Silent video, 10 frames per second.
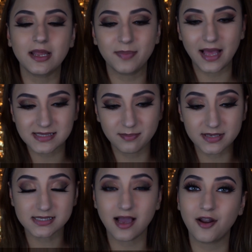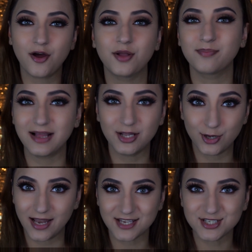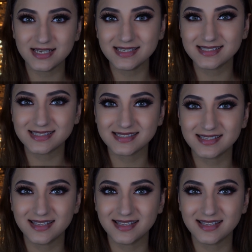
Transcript: Apply some mascara on my lower lashes.